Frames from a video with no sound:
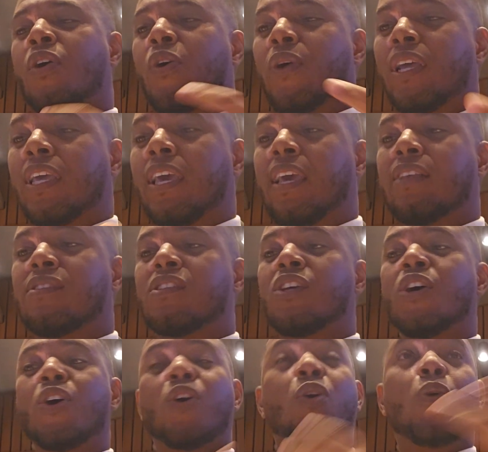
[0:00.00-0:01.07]

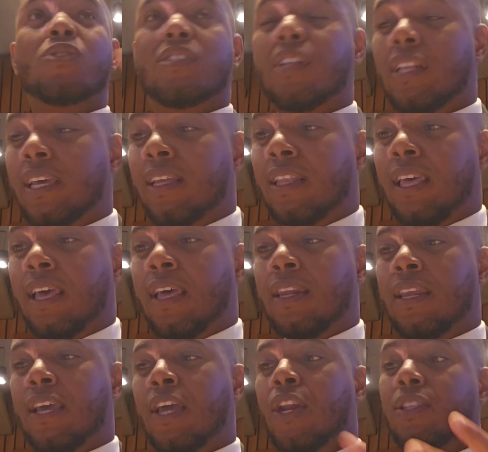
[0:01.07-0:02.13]
hurricanes, coastal
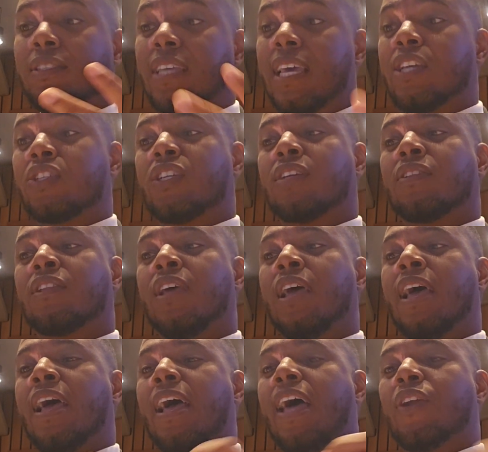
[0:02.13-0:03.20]
inundation,
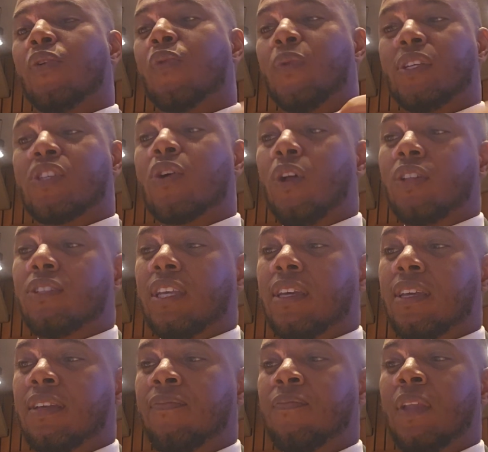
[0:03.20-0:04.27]
and
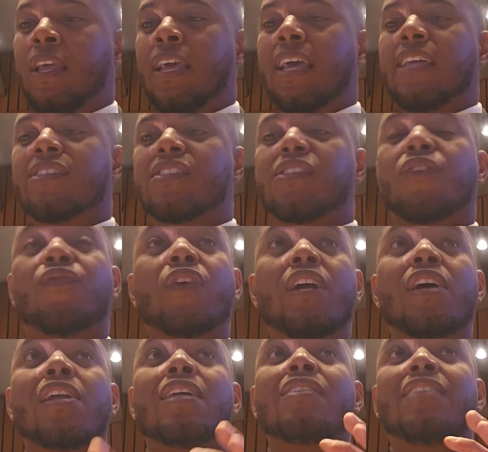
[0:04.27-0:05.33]
resulting in
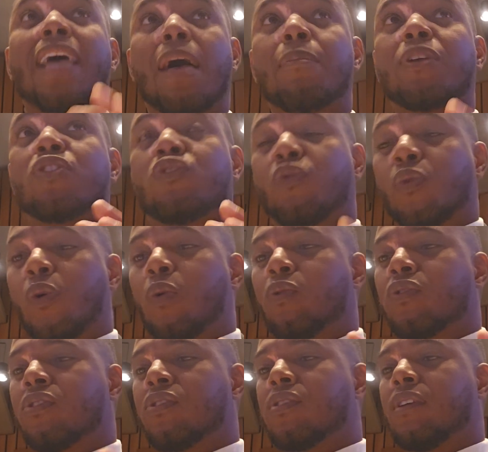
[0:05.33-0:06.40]
severely damaged
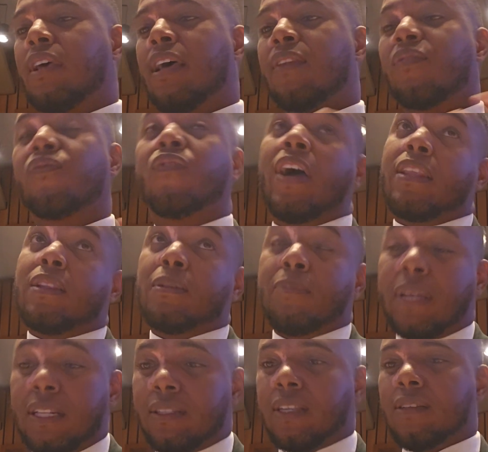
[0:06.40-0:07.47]
roads and vital
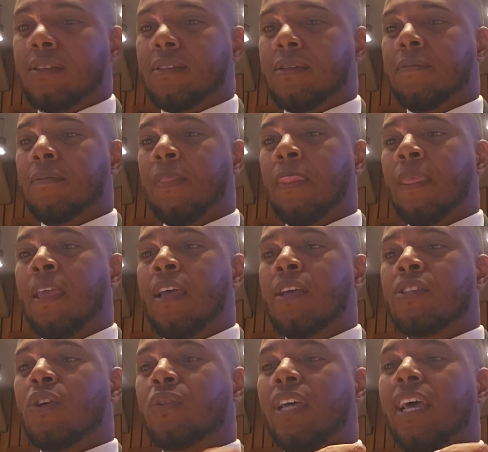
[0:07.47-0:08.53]
buildings.
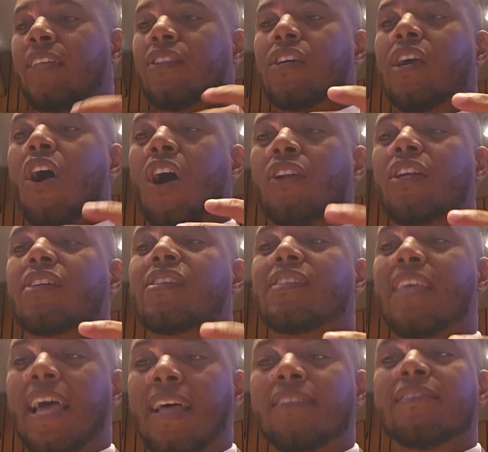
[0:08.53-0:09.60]
So the
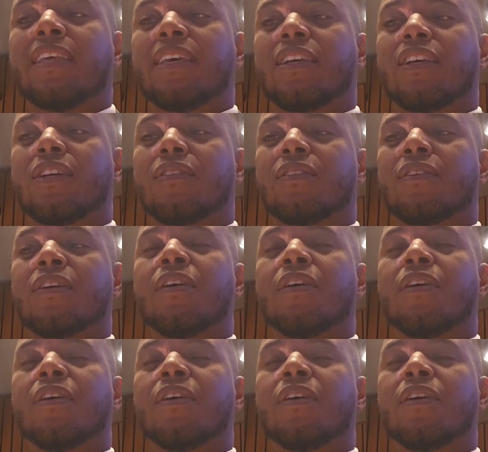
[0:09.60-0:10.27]
understanding